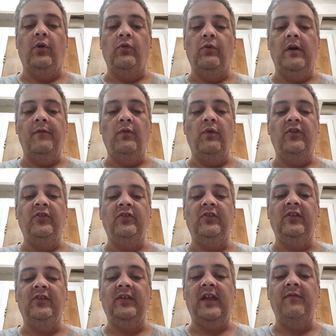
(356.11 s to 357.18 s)
For whoever
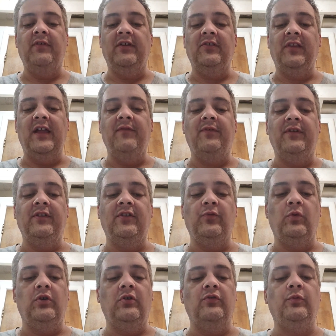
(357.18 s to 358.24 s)
wishes to save his life in
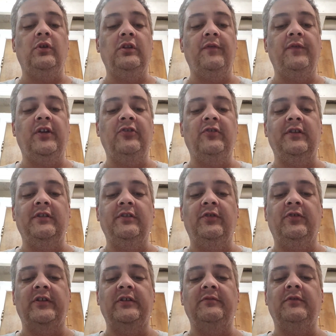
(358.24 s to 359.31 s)
this world will eventually
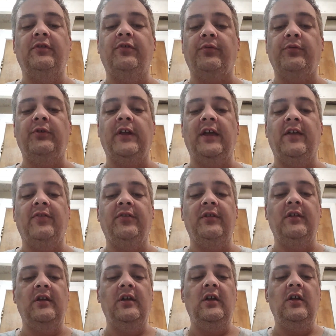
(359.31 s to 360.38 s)
lose it, through death.
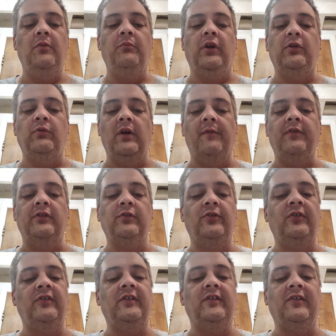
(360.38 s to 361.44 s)
But whoever
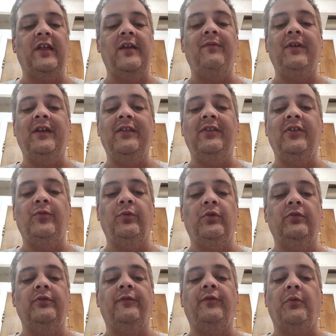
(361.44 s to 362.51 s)
loses his life in this
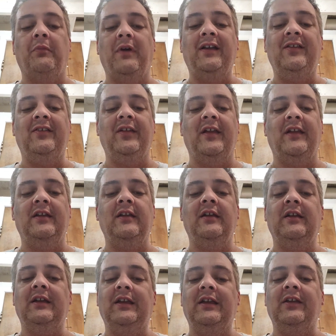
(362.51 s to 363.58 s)
world, my sake,
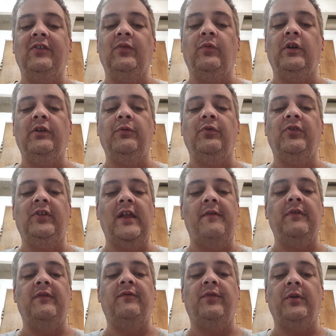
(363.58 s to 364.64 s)
he is the one who will
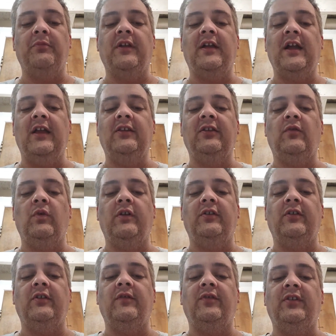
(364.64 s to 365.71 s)
save it from the
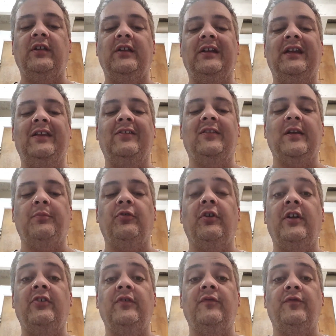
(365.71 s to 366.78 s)
consequences of sin and
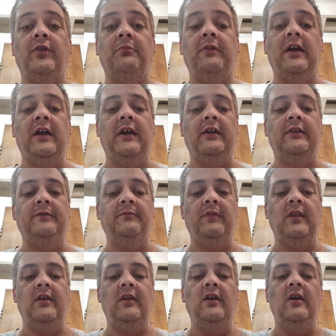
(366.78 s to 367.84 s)
separation from God.
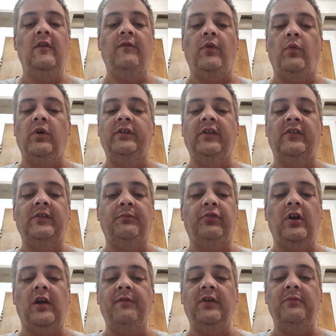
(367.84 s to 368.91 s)
For what does
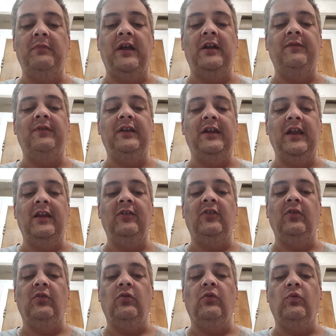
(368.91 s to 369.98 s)
it profit a man if he
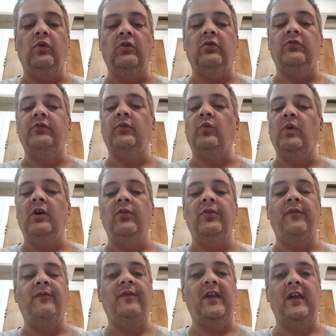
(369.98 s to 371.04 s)
gains the whole world,
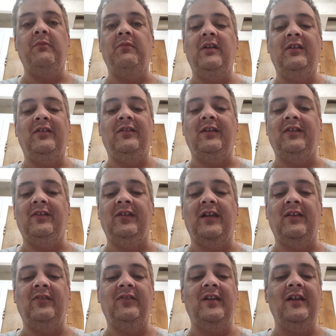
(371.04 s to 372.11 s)
wealth, fame,
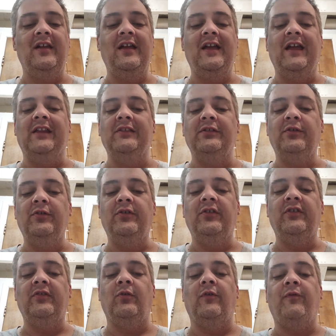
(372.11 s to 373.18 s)
success, and
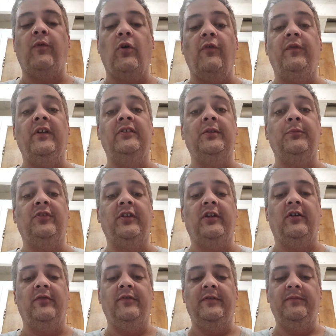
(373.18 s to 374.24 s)
loses or forfeits
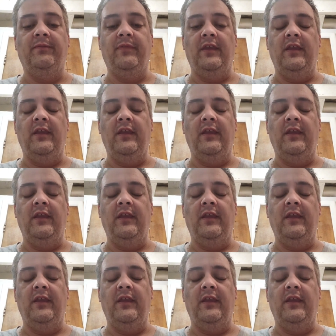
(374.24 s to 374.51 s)
himself?